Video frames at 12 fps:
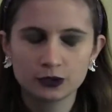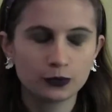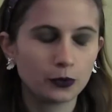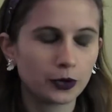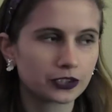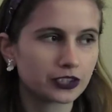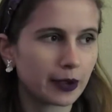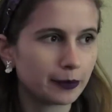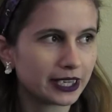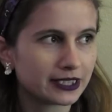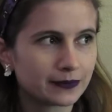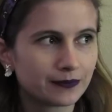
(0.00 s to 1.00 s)
We'll workshop
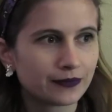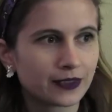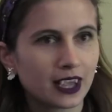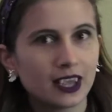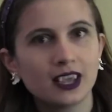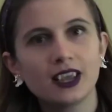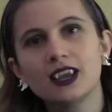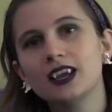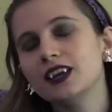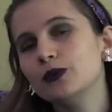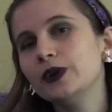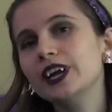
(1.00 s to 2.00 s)
it.
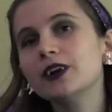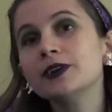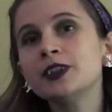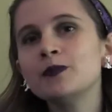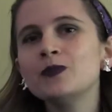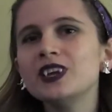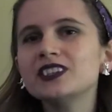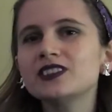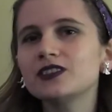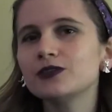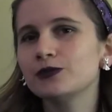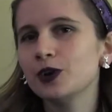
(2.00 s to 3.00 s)
We are in the
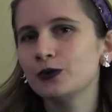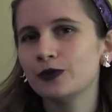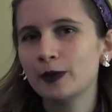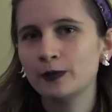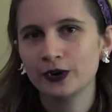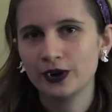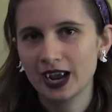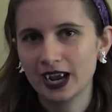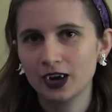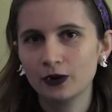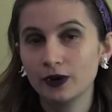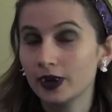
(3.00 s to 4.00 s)
midst of November
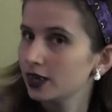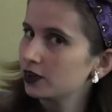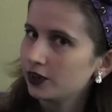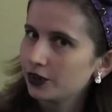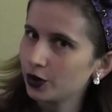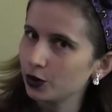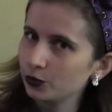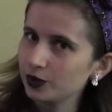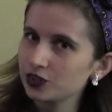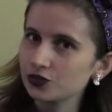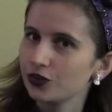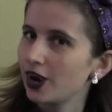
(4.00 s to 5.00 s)
now, and although
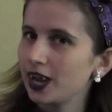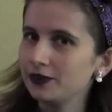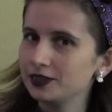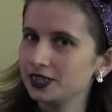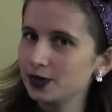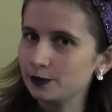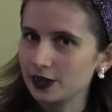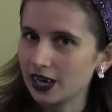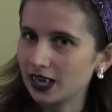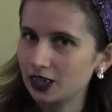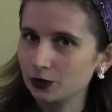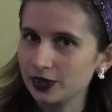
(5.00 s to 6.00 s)
we strive to keep the
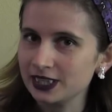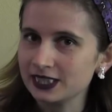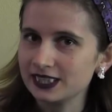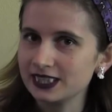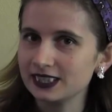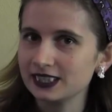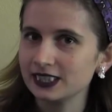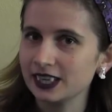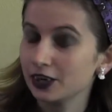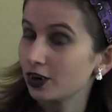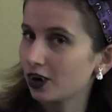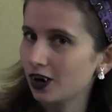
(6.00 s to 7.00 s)
Halloween season
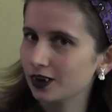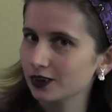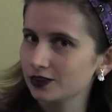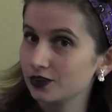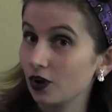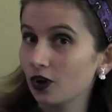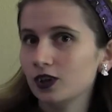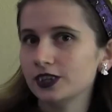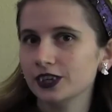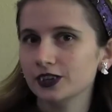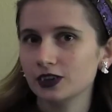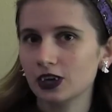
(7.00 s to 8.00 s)
in our hearts all
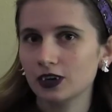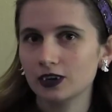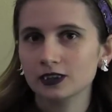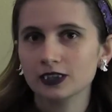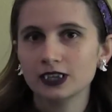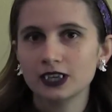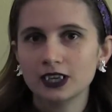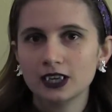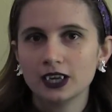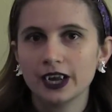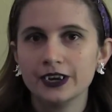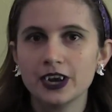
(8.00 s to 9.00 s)
year long,
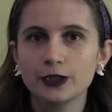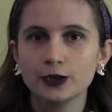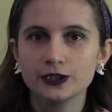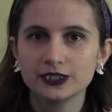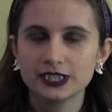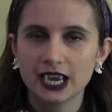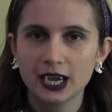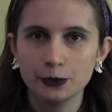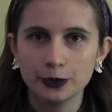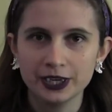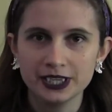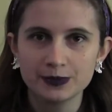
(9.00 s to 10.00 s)
another
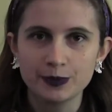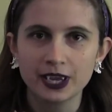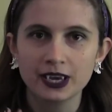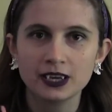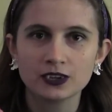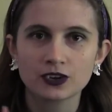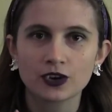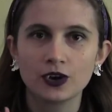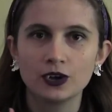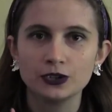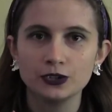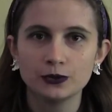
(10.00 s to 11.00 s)
siren is beginning to
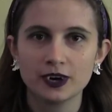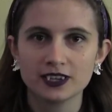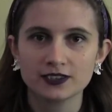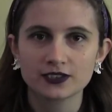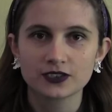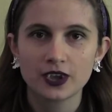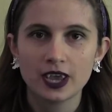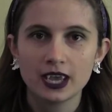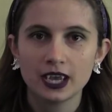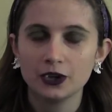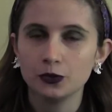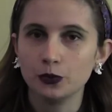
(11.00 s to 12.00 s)
call to us
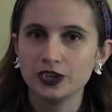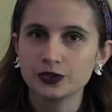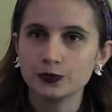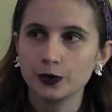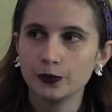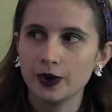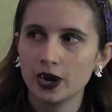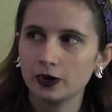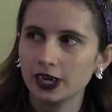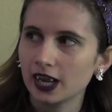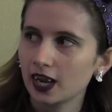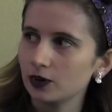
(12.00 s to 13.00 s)
and whisper
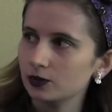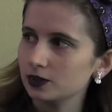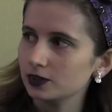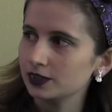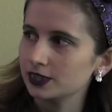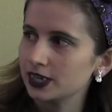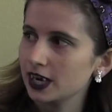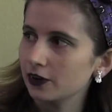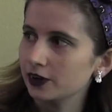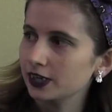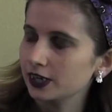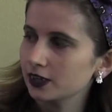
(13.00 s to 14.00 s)
merry carols in
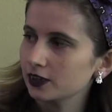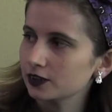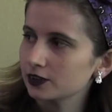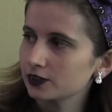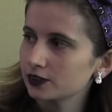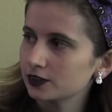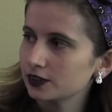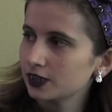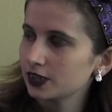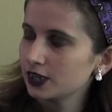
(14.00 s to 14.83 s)
our ears.